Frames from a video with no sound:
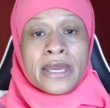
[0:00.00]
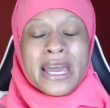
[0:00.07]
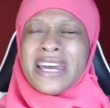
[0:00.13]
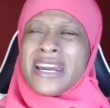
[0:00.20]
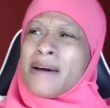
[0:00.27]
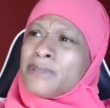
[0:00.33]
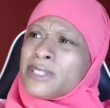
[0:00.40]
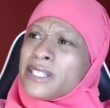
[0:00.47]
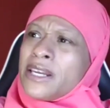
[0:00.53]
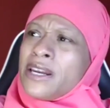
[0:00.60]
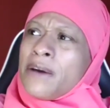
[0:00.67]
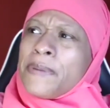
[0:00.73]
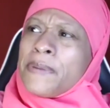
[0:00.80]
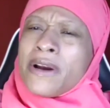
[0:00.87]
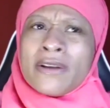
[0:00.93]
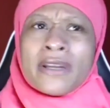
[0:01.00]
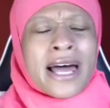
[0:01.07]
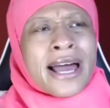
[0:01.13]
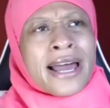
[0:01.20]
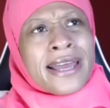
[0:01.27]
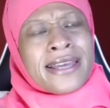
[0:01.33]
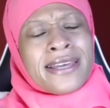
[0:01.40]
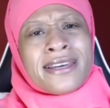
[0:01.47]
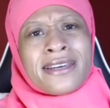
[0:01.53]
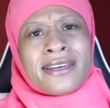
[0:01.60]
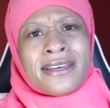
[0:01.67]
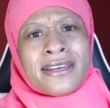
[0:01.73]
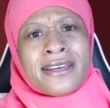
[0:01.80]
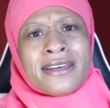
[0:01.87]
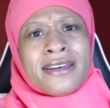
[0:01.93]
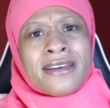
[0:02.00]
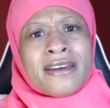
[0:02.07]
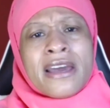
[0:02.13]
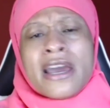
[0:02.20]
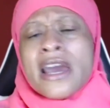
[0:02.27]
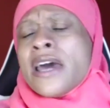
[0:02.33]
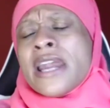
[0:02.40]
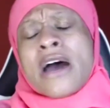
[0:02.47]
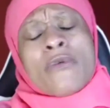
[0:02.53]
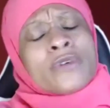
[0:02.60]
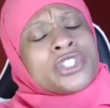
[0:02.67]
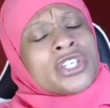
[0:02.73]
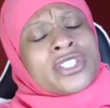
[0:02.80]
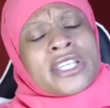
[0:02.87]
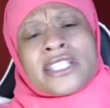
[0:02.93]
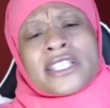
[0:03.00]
And I'm sitting up here like, and I was just